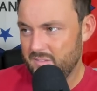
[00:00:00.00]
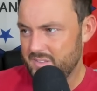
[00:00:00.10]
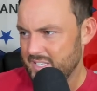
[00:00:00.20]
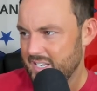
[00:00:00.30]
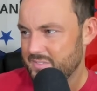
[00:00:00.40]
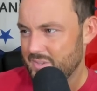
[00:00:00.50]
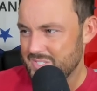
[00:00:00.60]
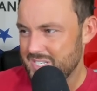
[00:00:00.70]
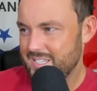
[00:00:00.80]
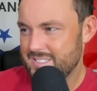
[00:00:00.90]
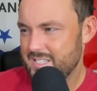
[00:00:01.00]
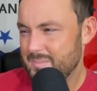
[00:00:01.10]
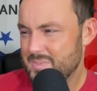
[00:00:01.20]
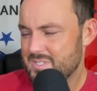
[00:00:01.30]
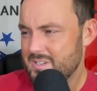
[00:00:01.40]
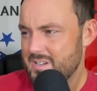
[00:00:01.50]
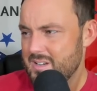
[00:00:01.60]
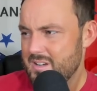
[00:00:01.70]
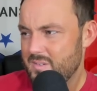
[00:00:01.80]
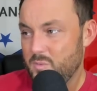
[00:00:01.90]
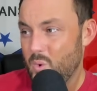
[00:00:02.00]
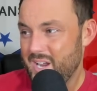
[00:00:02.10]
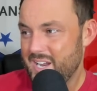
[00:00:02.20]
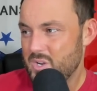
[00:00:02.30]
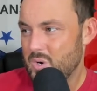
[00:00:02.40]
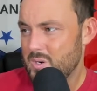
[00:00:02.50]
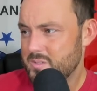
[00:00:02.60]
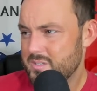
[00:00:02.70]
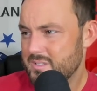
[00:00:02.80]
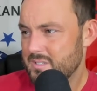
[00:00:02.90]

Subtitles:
I think he had 13 attempts for 48 yards